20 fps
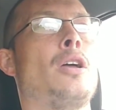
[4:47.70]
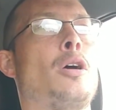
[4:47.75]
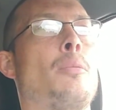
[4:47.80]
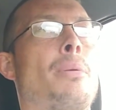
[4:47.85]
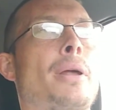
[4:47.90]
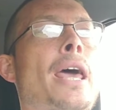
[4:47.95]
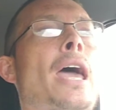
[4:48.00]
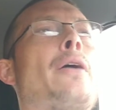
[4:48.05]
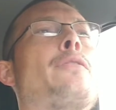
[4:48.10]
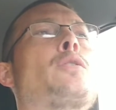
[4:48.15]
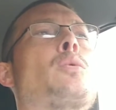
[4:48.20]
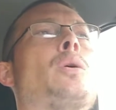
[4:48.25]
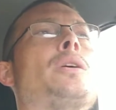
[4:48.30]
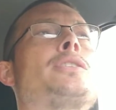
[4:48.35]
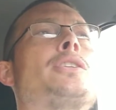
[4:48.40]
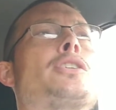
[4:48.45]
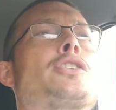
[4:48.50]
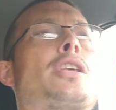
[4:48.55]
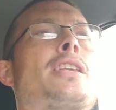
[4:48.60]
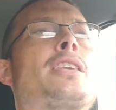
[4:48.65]
But afterwards,
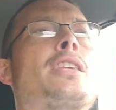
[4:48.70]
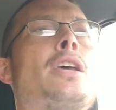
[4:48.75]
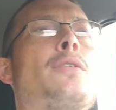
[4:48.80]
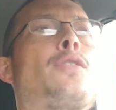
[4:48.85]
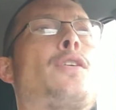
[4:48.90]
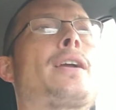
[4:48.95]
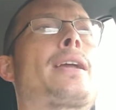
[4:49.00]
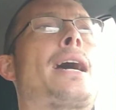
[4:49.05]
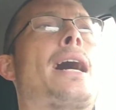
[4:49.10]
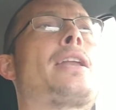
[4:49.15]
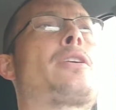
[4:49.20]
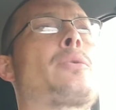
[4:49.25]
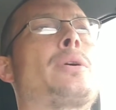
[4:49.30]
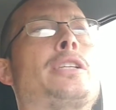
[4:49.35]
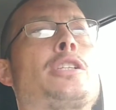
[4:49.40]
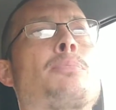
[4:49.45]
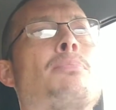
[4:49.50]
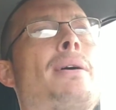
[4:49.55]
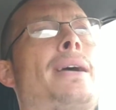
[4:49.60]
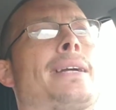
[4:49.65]
there's a different kind of
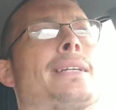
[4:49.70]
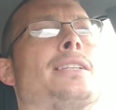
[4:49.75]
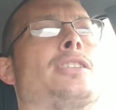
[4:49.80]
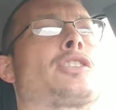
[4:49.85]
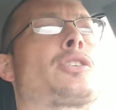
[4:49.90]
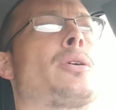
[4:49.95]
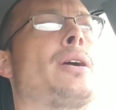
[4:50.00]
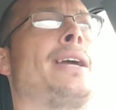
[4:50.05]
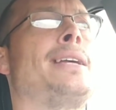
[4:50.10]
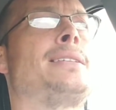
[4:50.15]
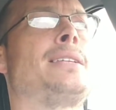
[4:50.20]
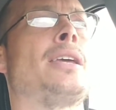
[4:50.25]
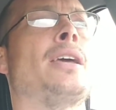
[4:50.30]
respect. It's crazy.